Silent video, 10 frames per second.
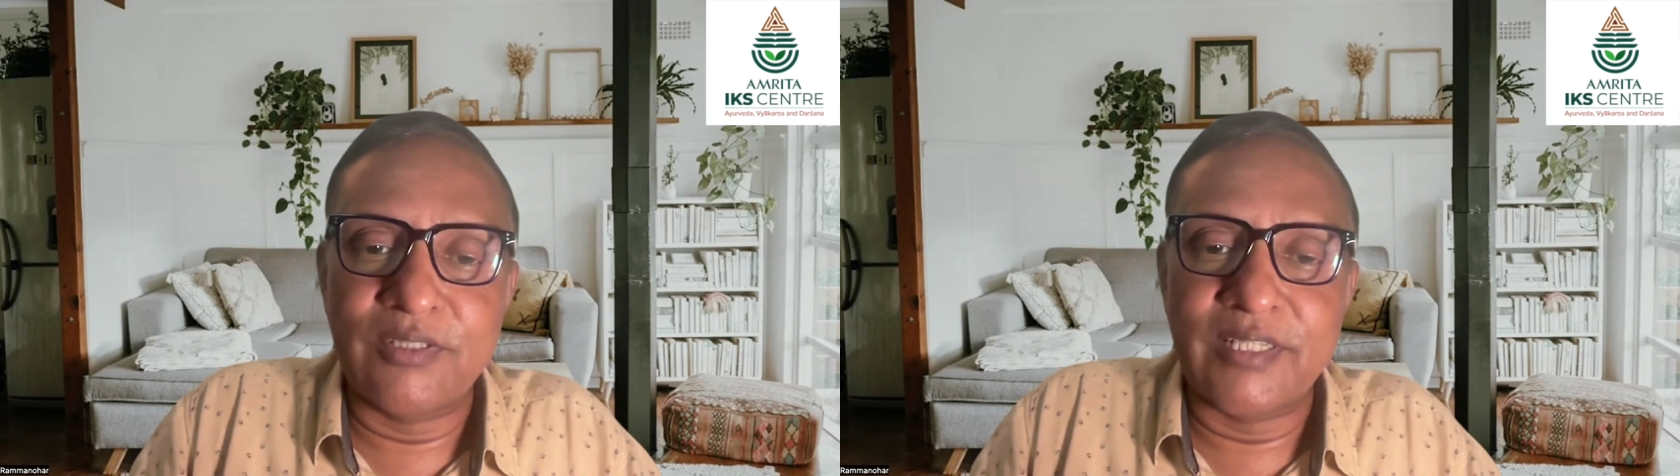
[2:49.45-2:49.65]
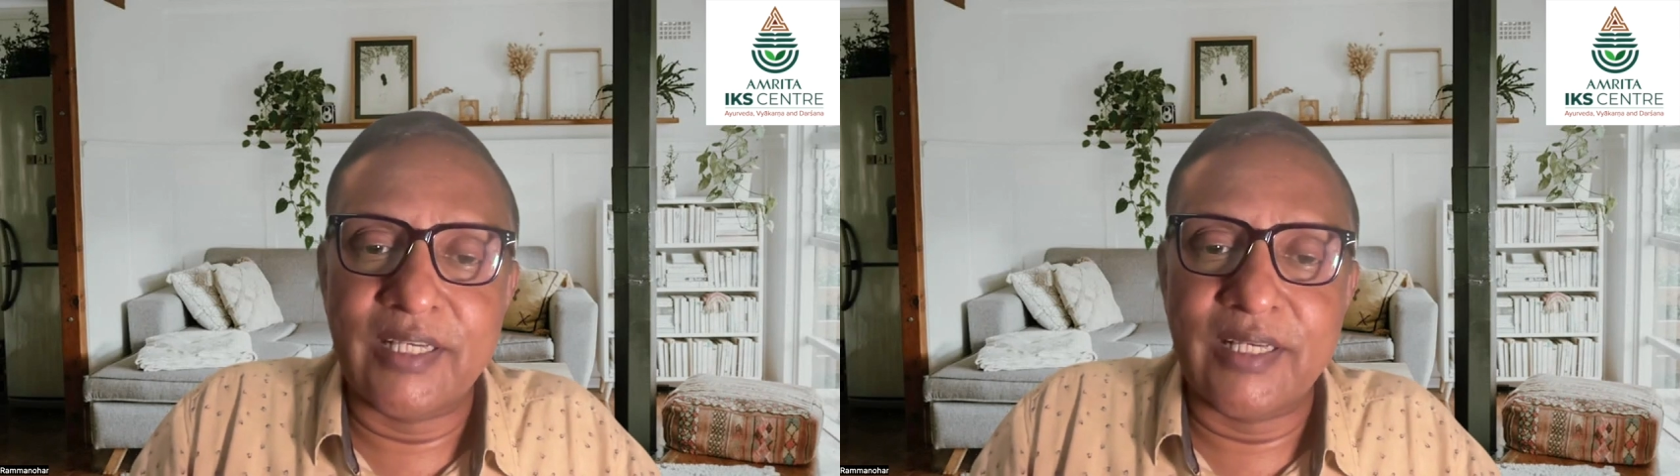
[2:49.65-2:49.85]

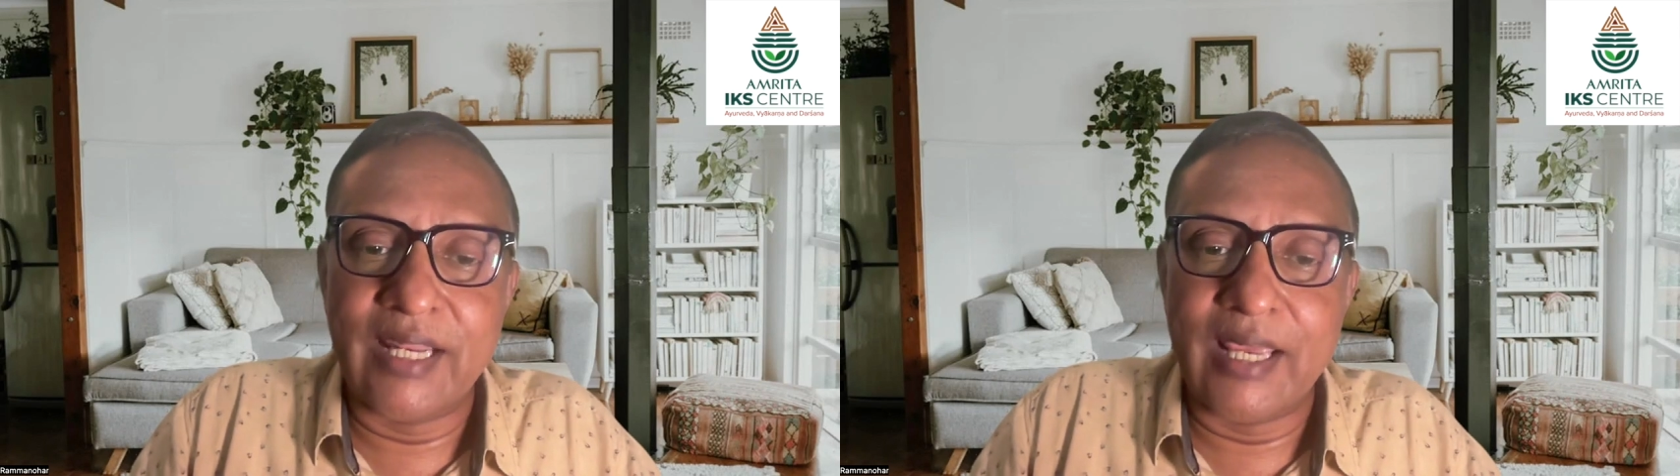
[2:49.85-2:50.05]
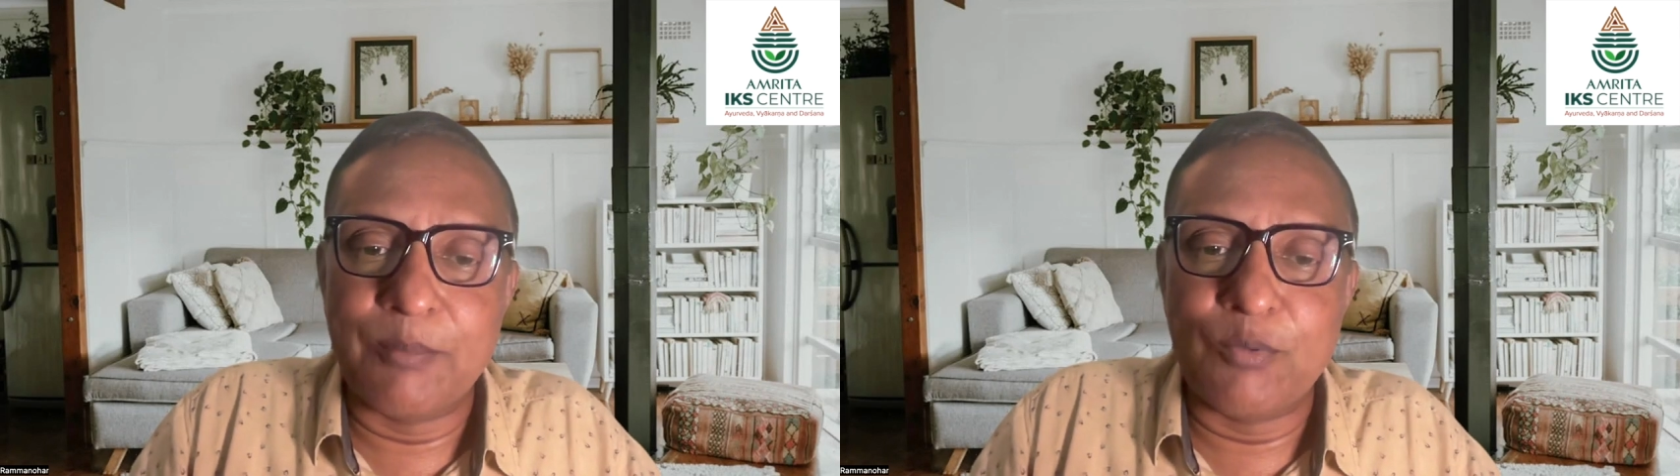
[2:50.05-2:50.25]
to take a
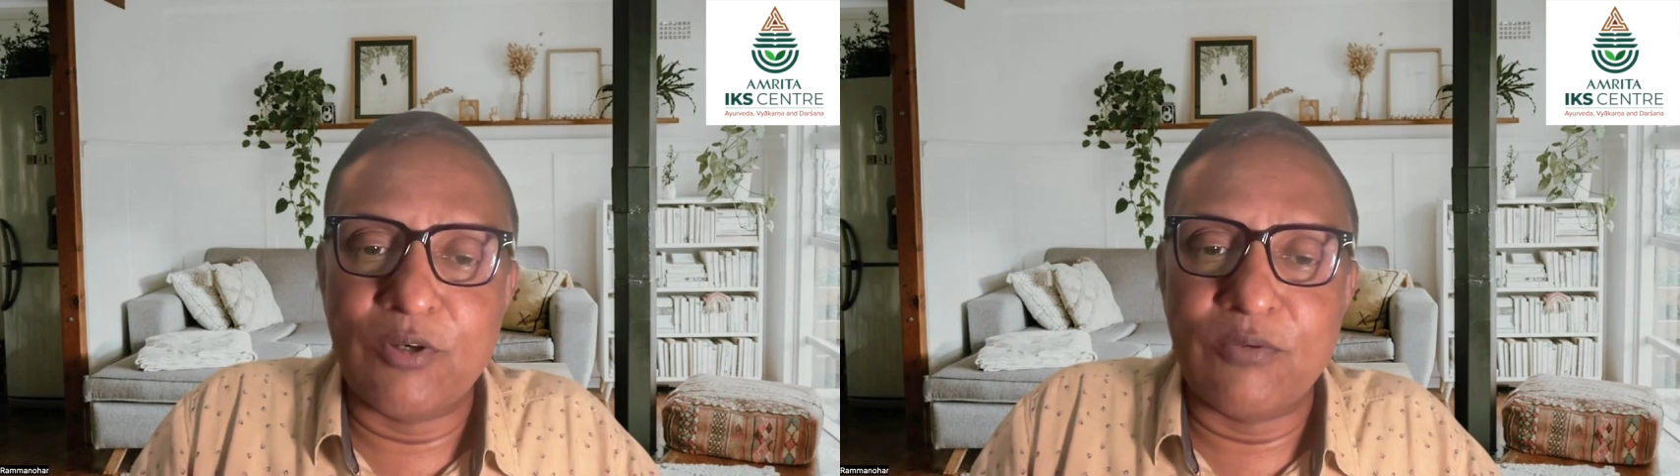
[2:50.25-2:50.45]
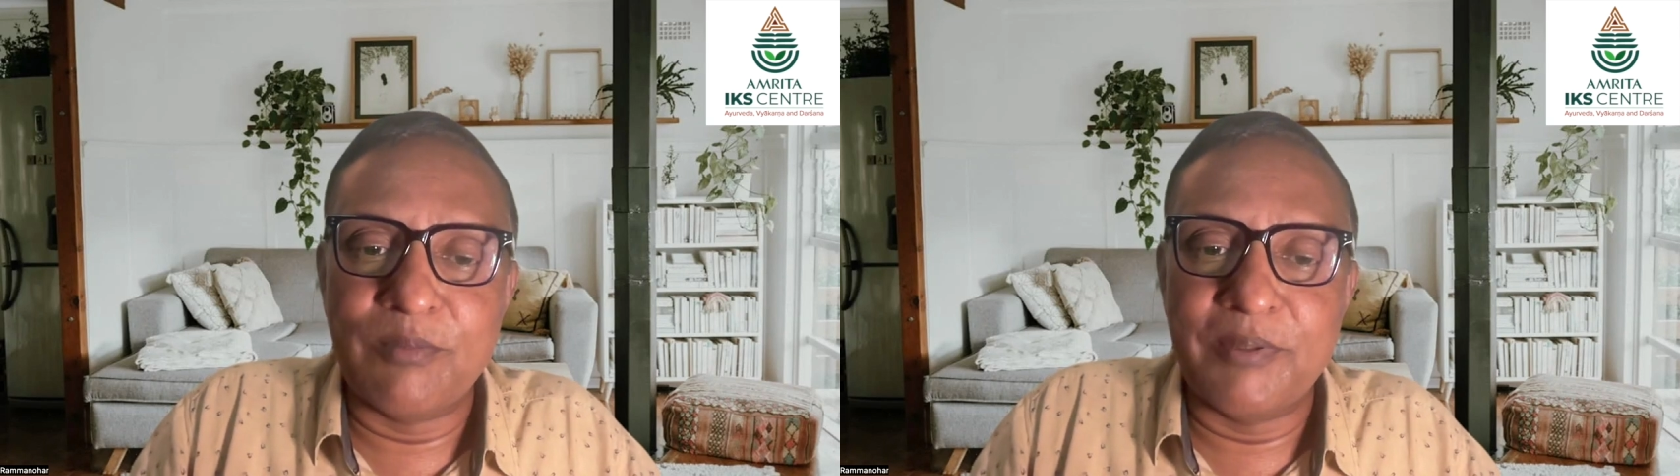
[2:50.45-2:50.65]
nap,
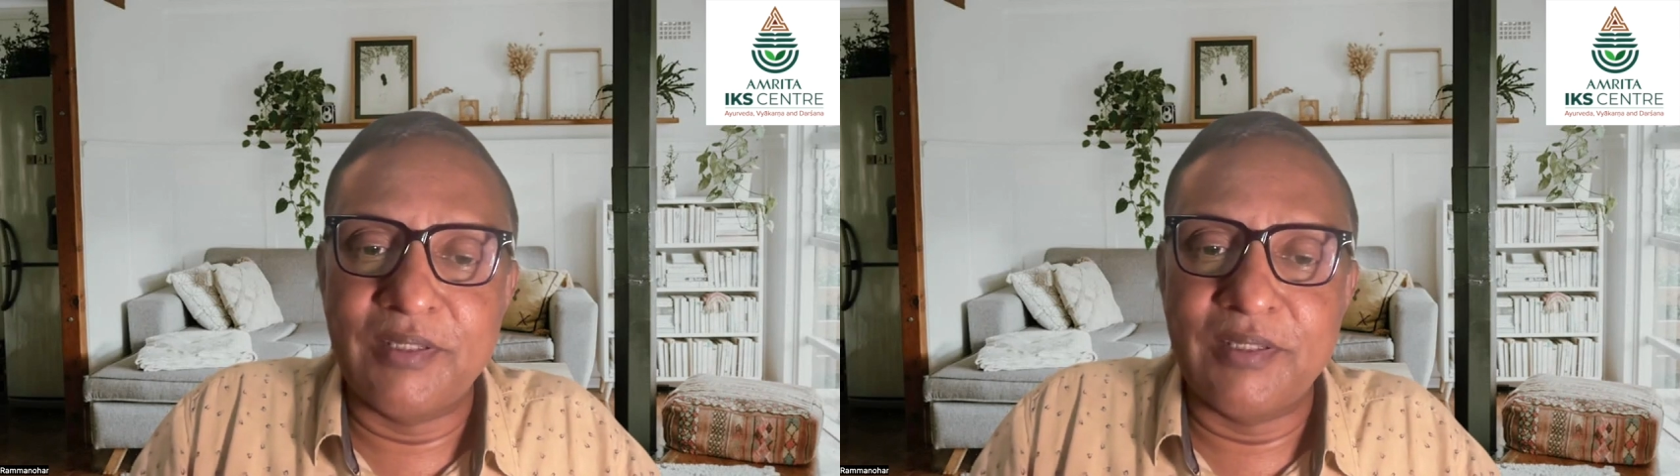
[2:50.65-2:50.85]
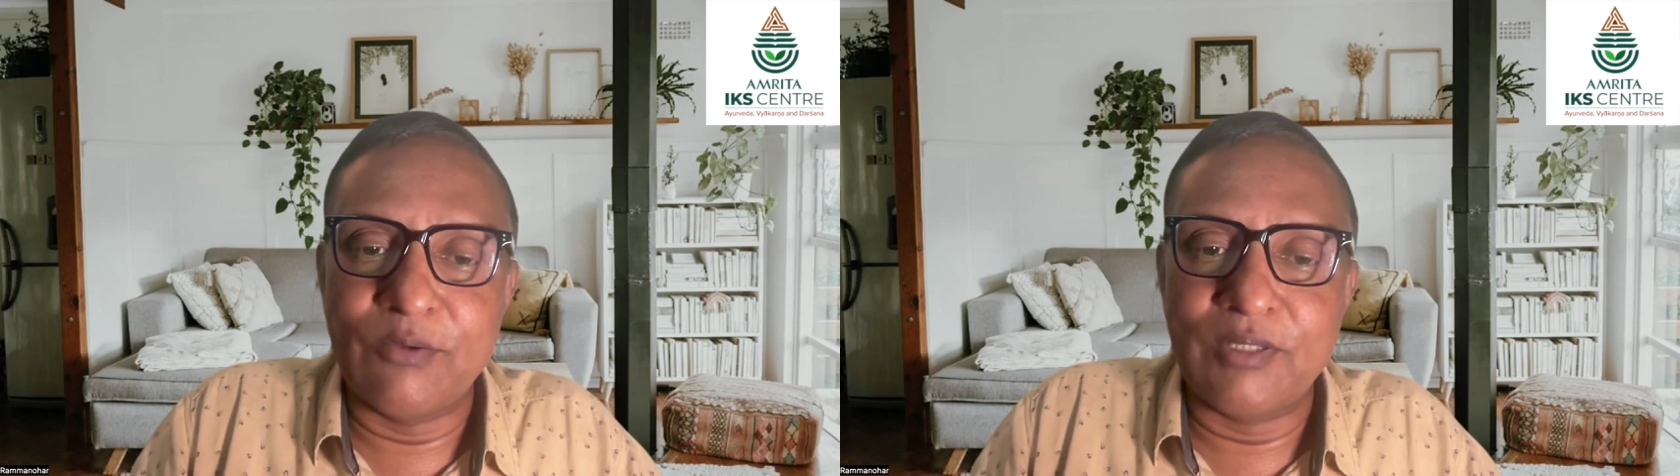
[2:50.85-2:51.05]
what will be
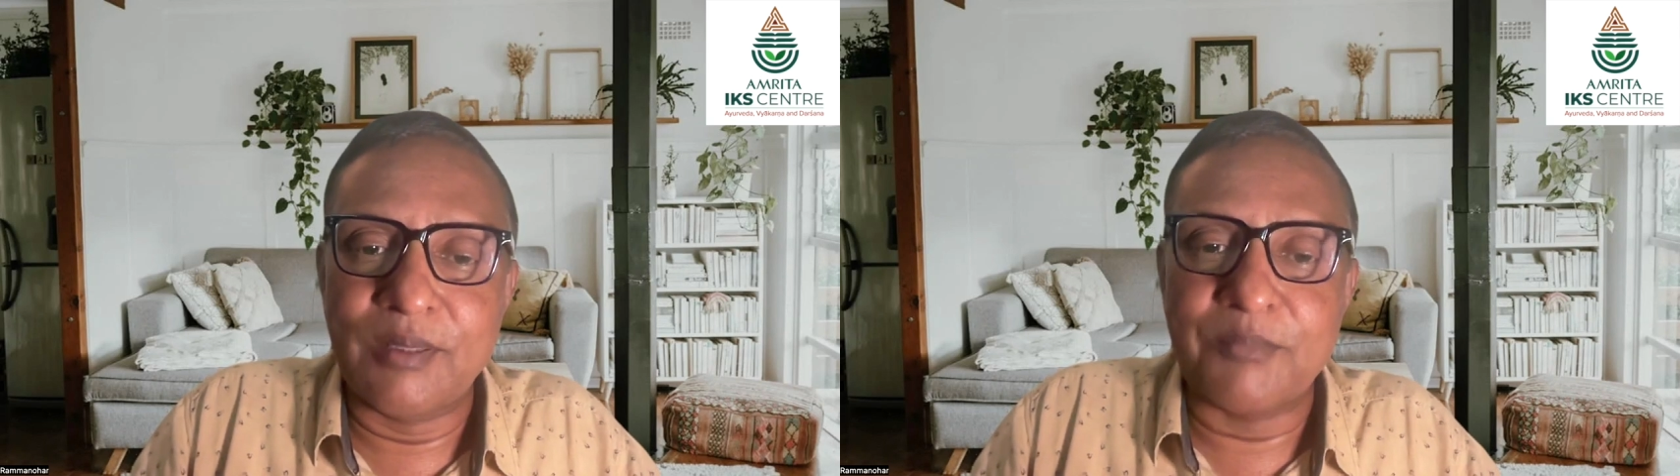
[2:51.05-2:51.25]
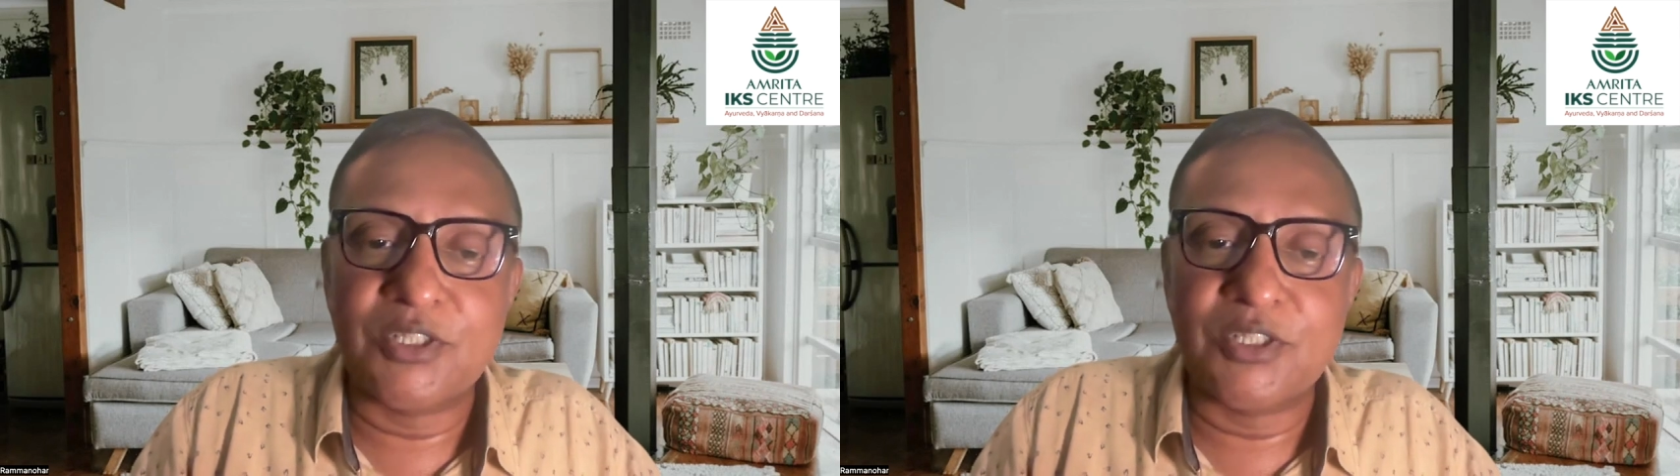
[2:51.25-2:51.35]
the outcome?